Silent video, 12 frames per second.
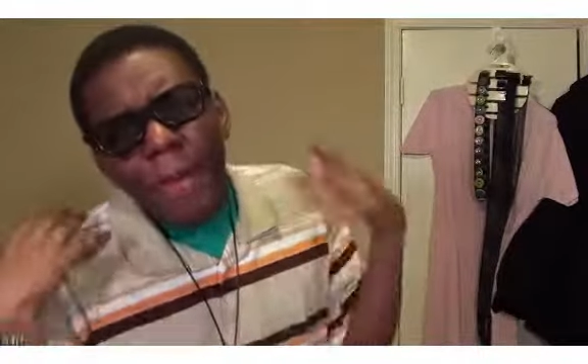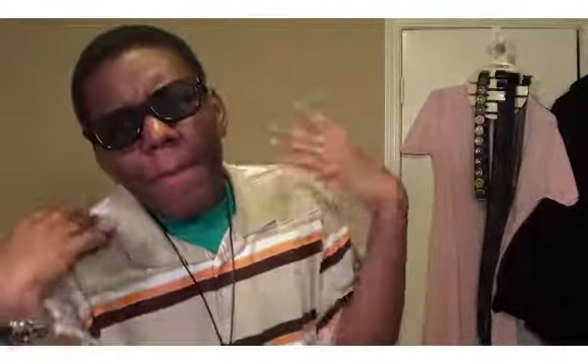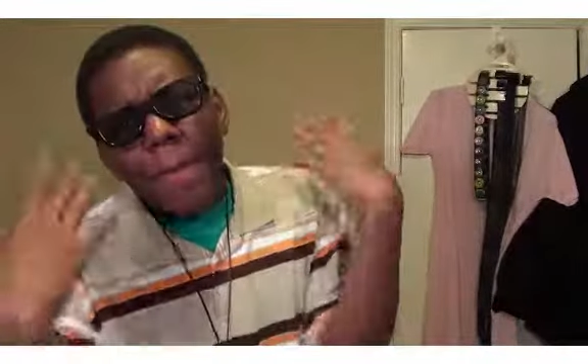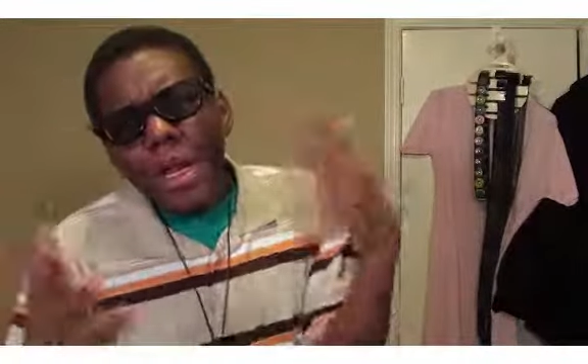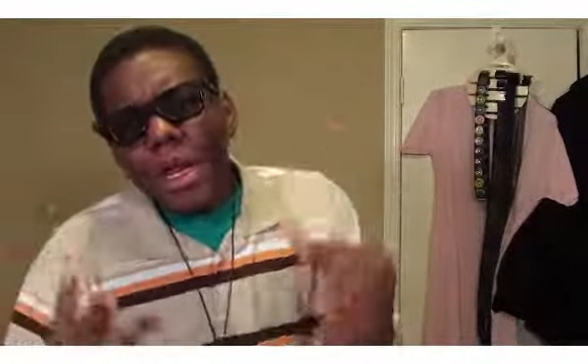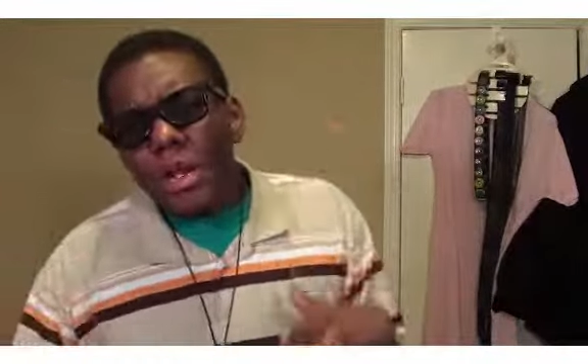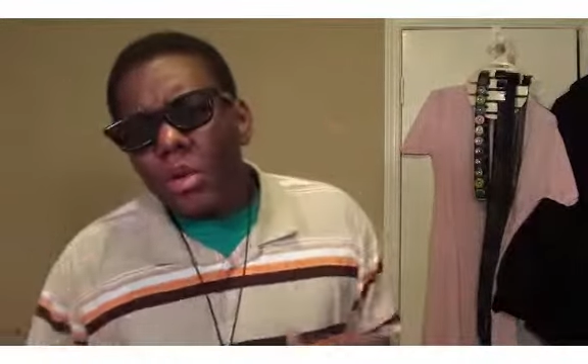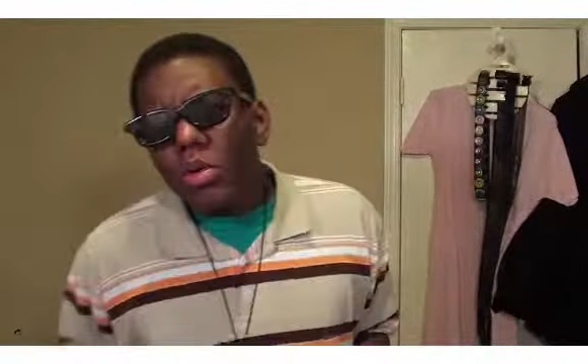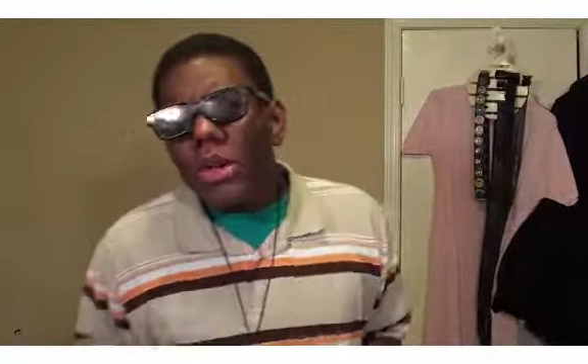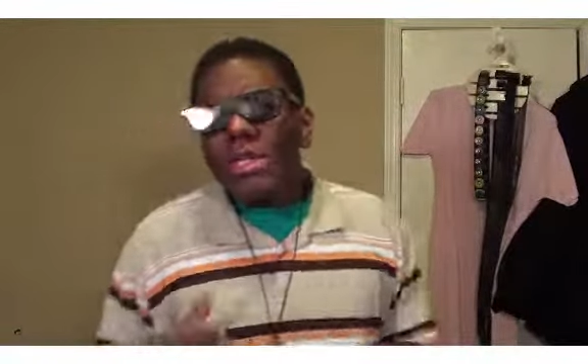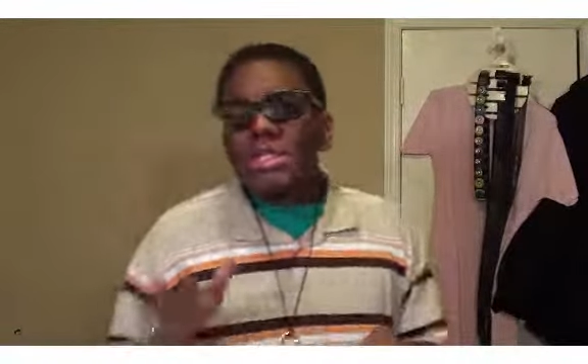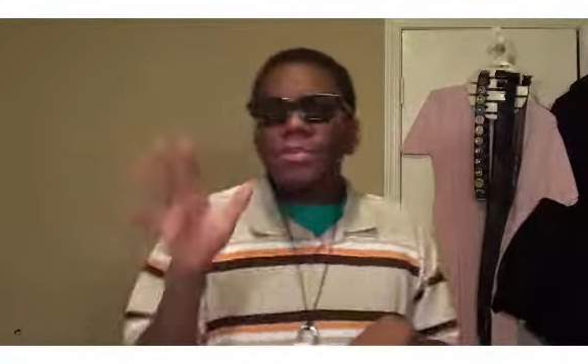But anywho,
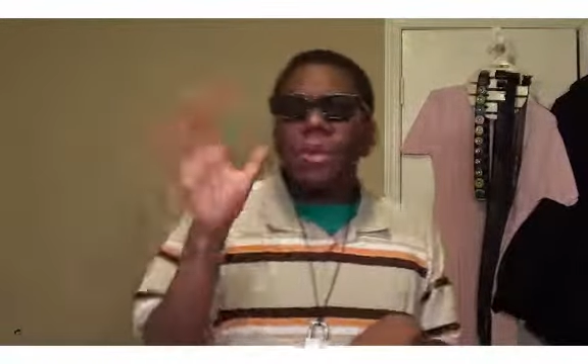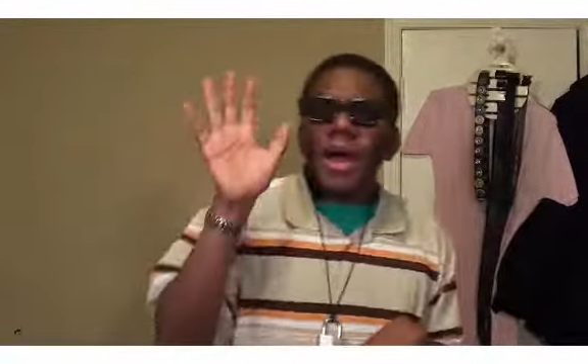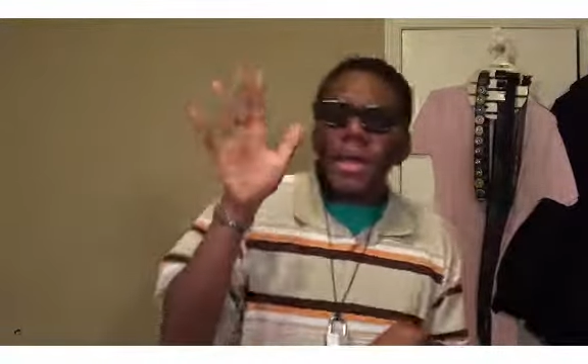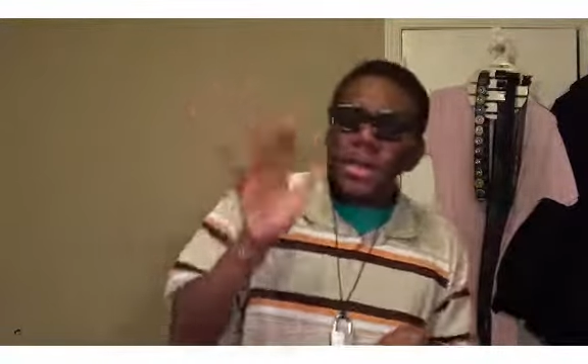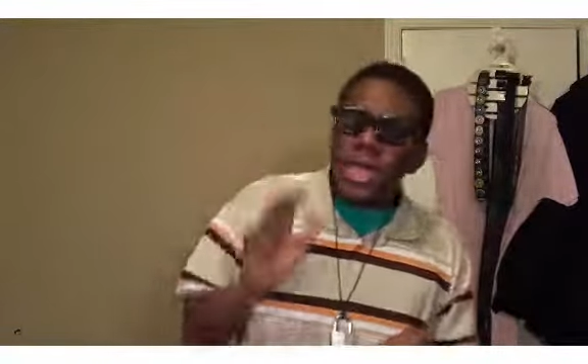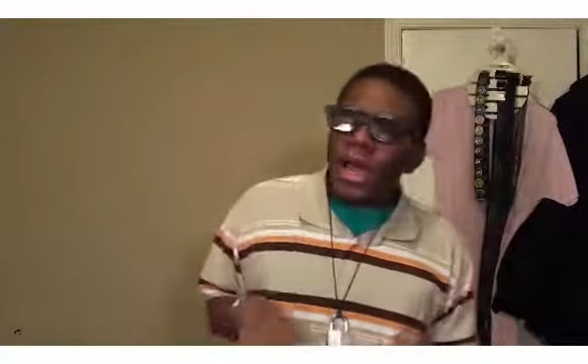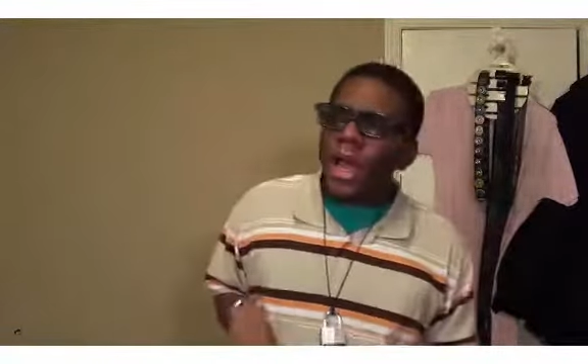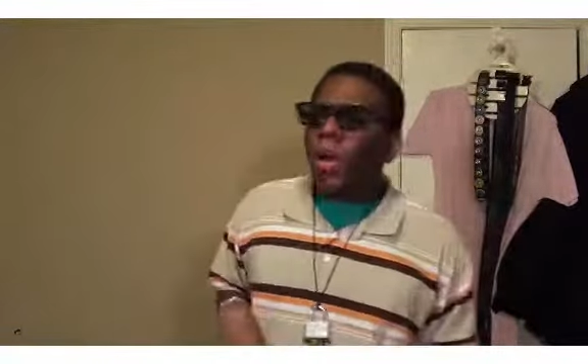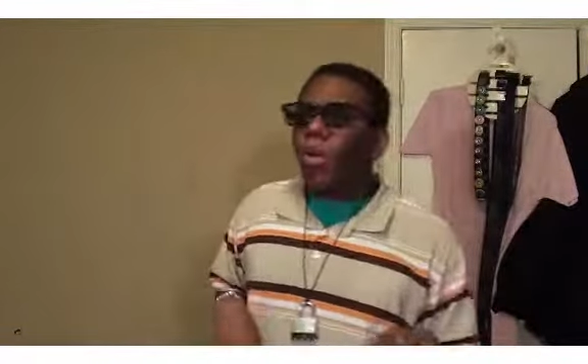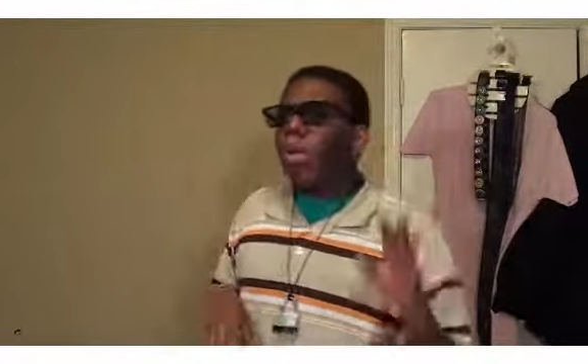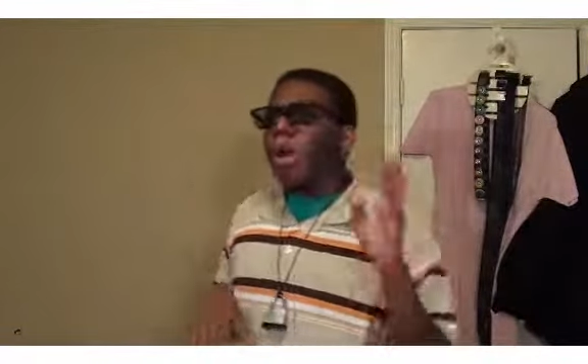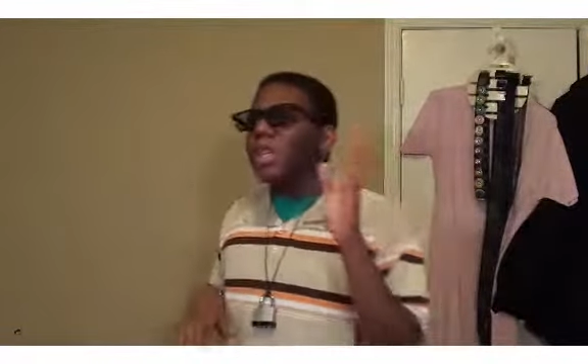that's about that.
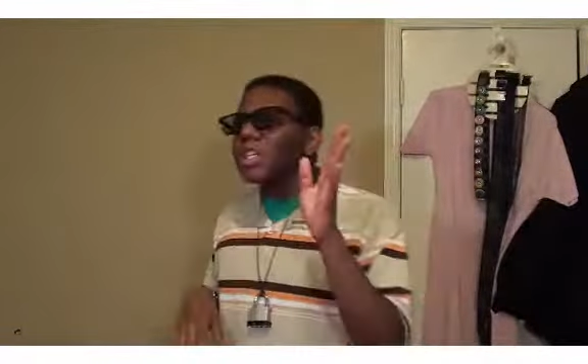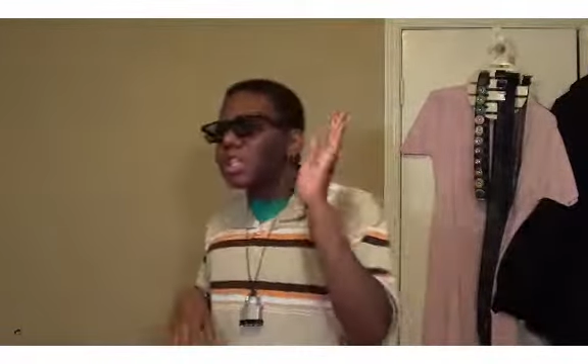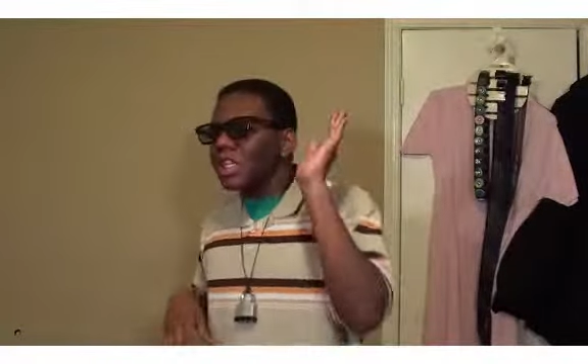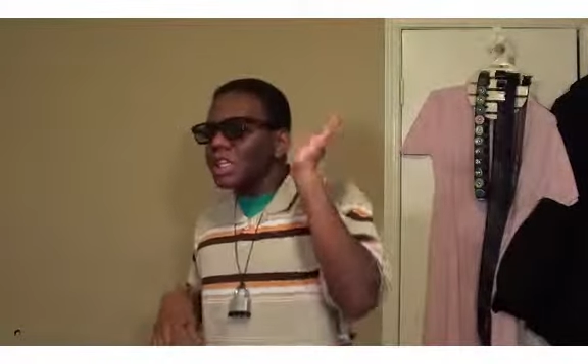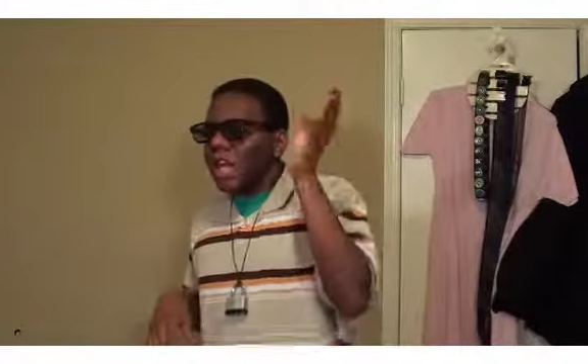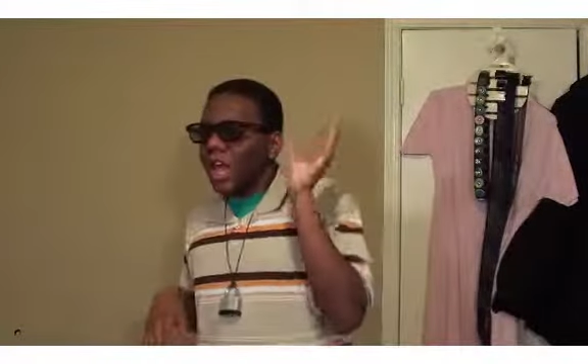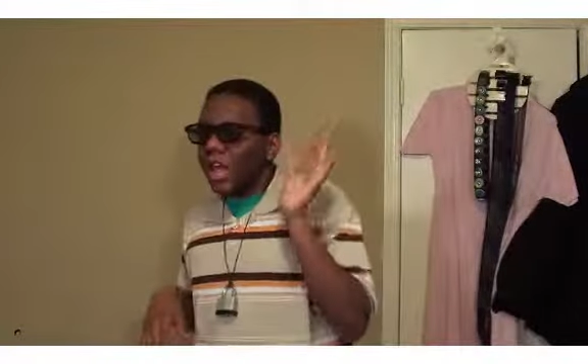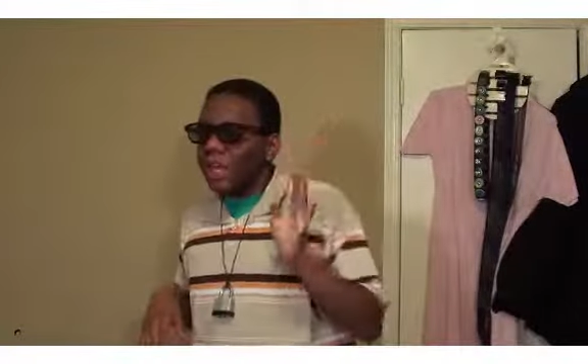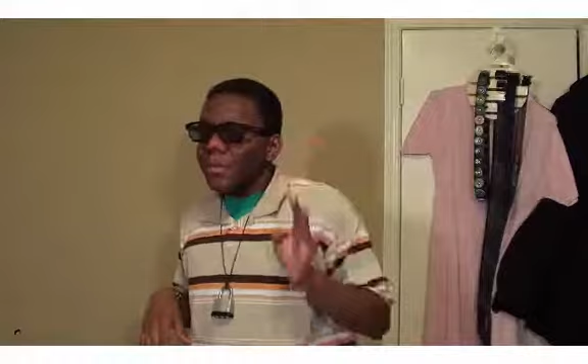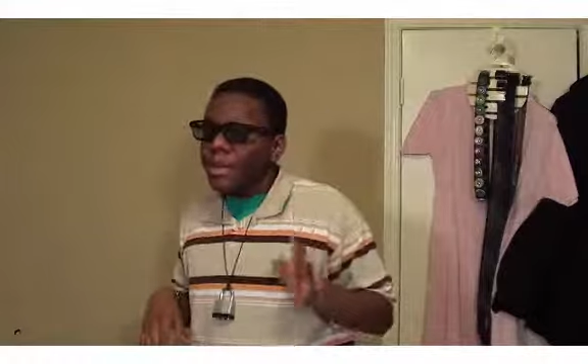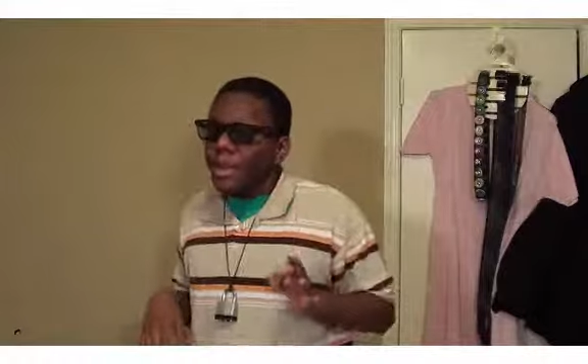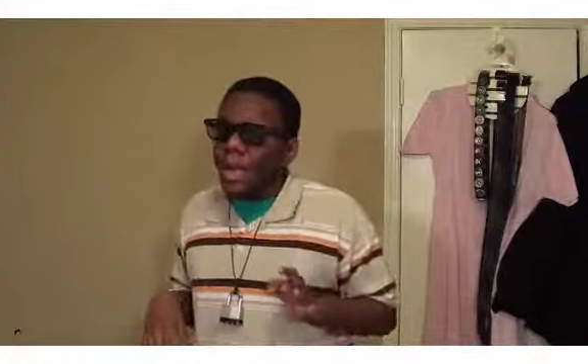I wish that y'all
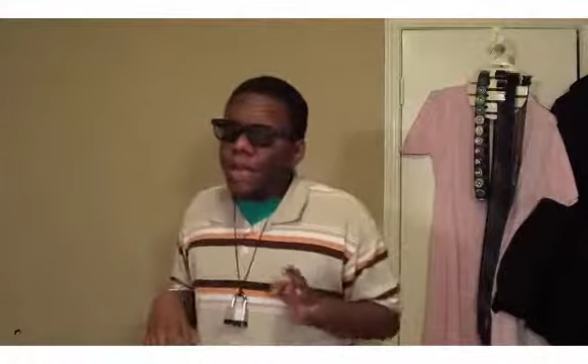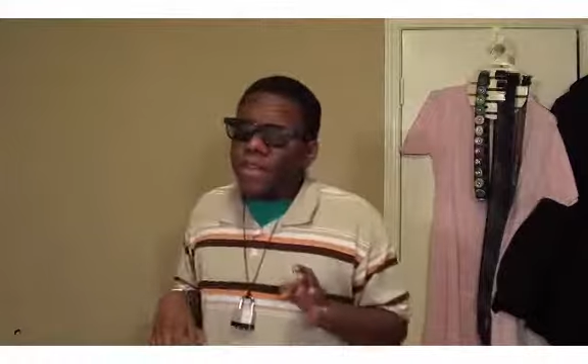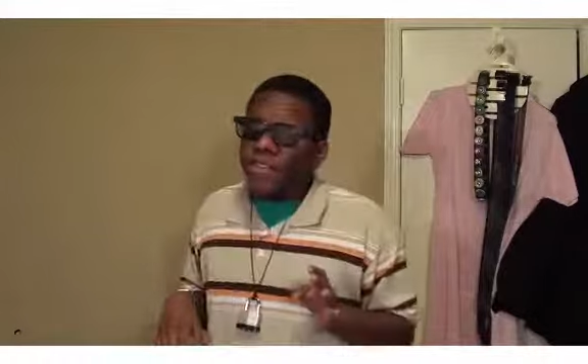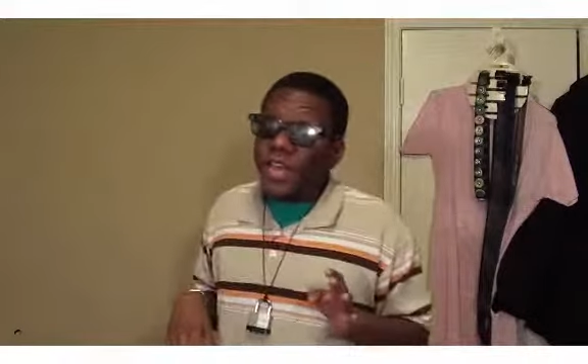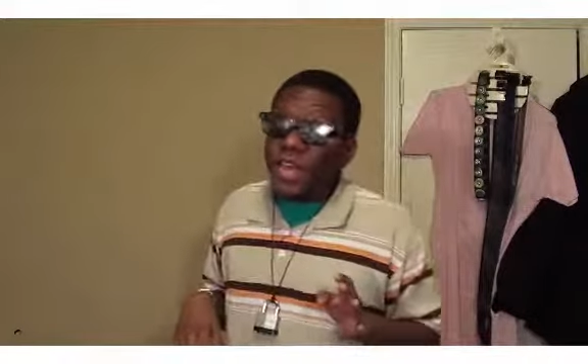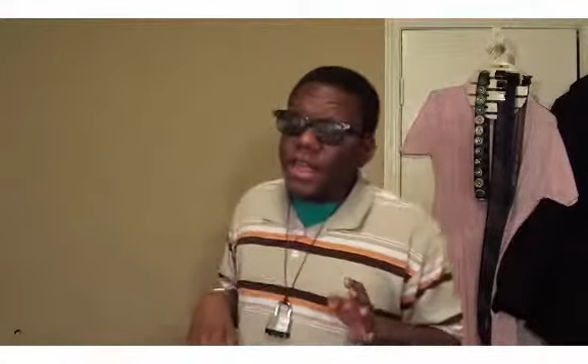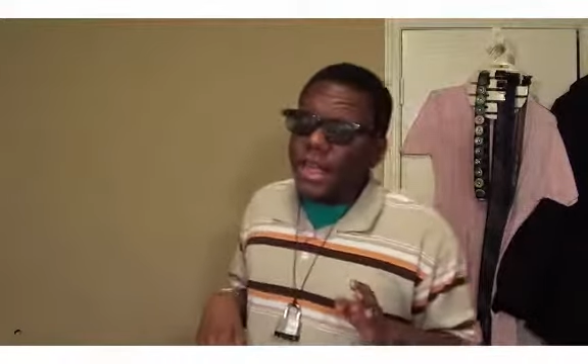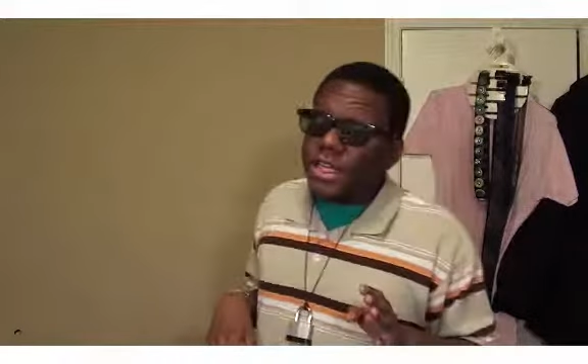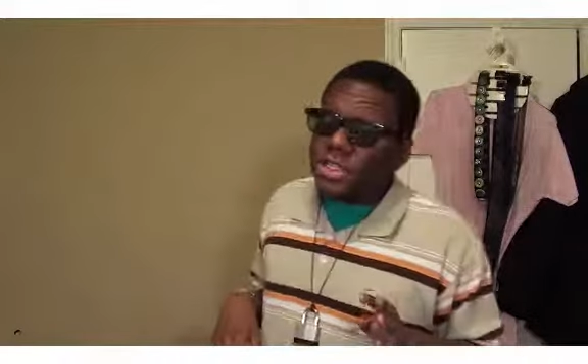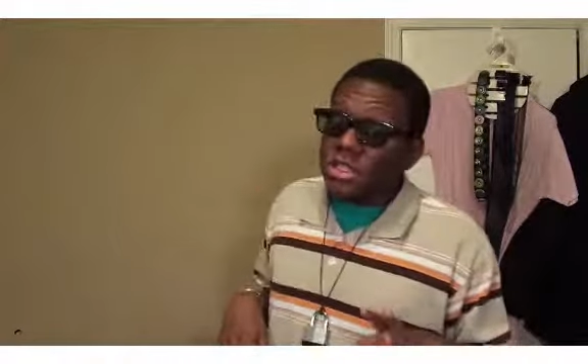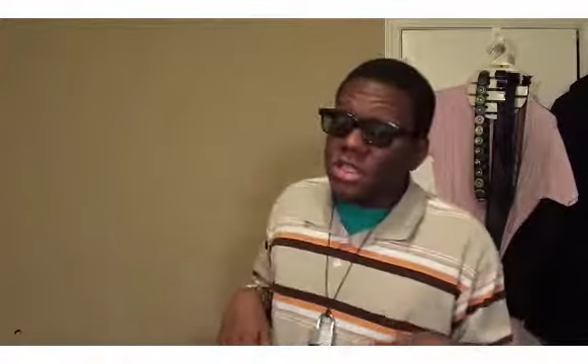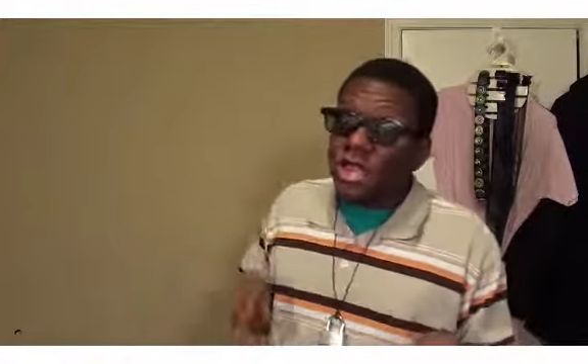gave me a longer
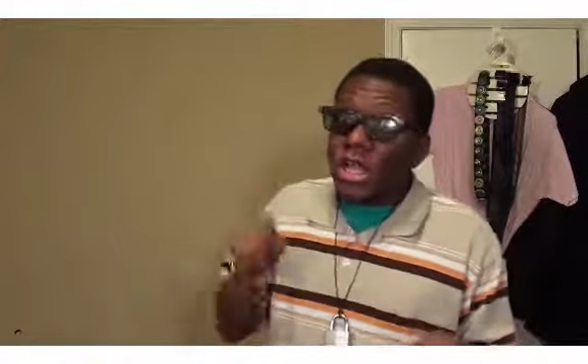vacation.